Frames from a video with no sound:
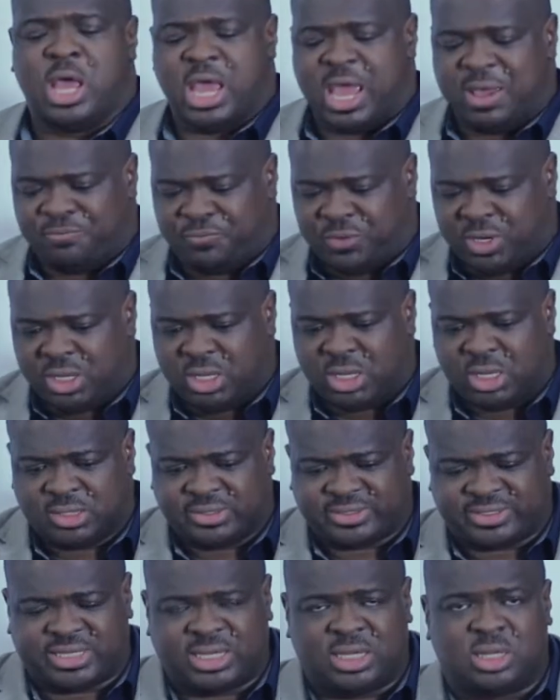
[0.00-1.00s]
every
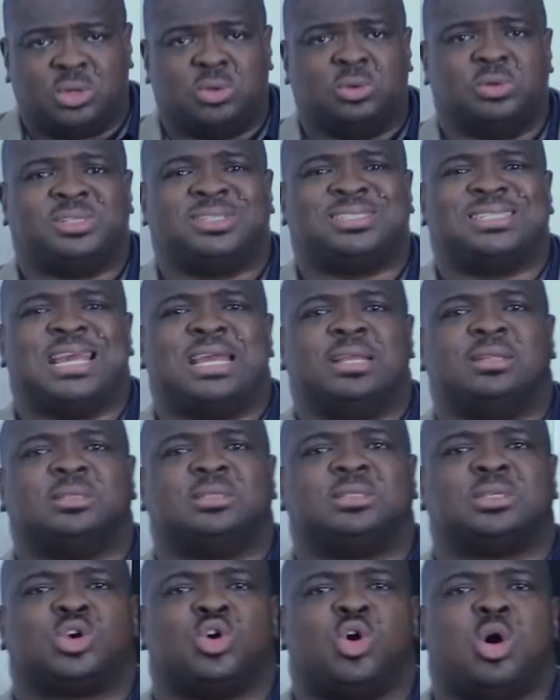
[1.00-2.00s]
single
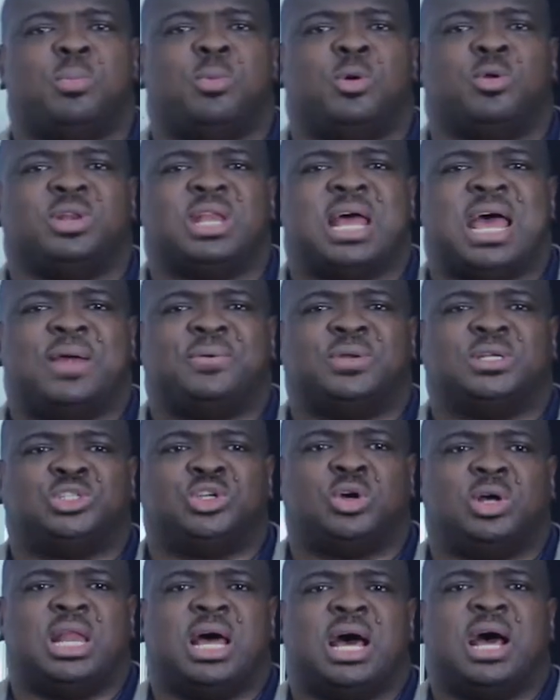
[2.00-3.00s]
cent, kobo, naira,
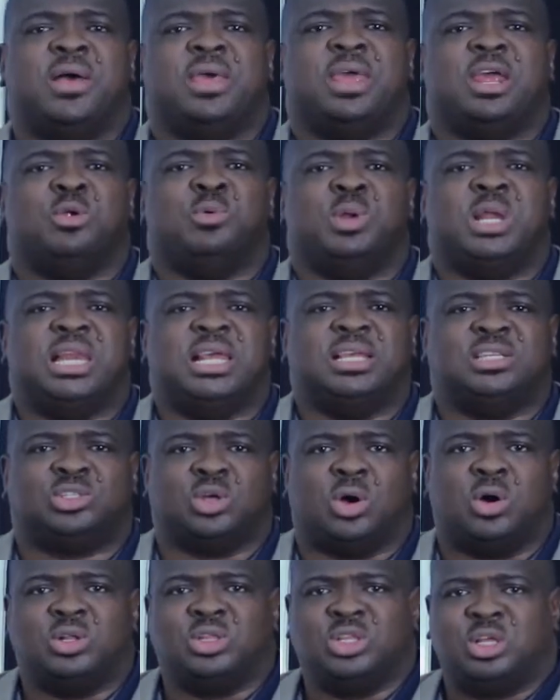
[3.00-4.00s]
dollar
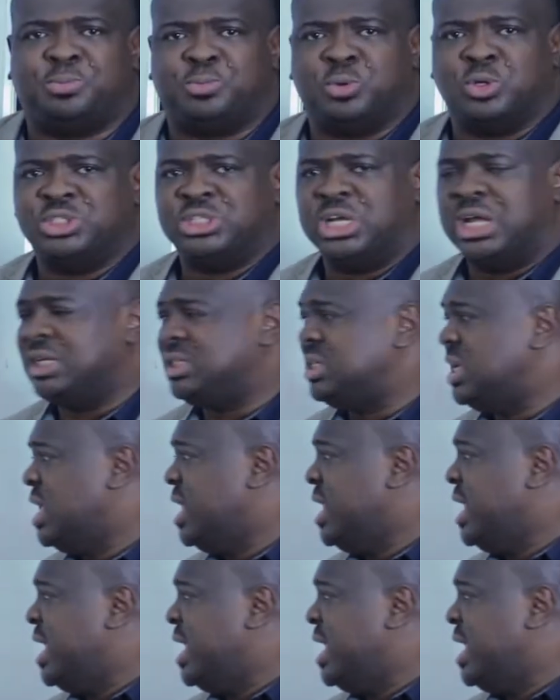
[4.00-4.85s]
released on the project,